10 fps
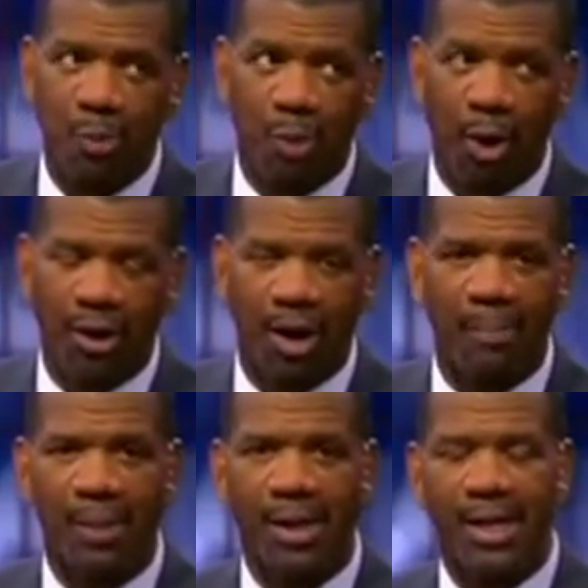you brought
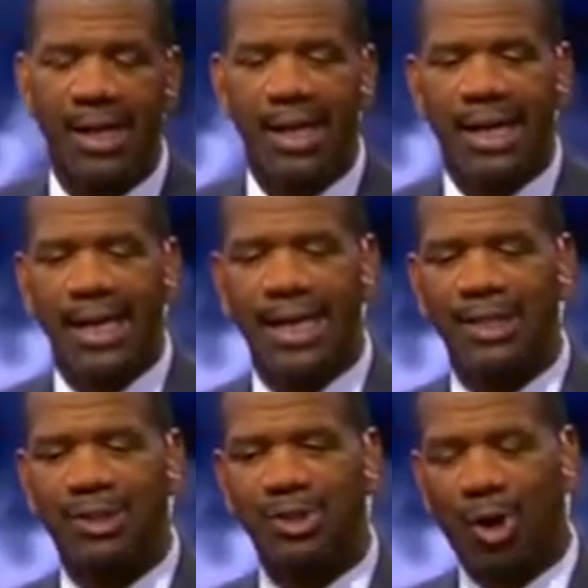up
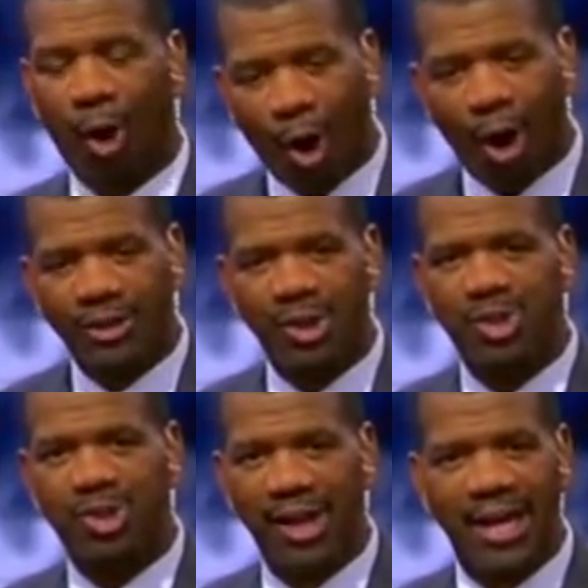is it's hard
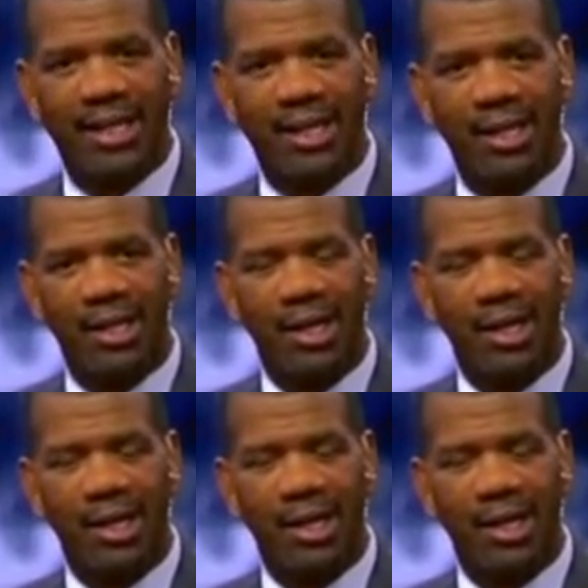to shake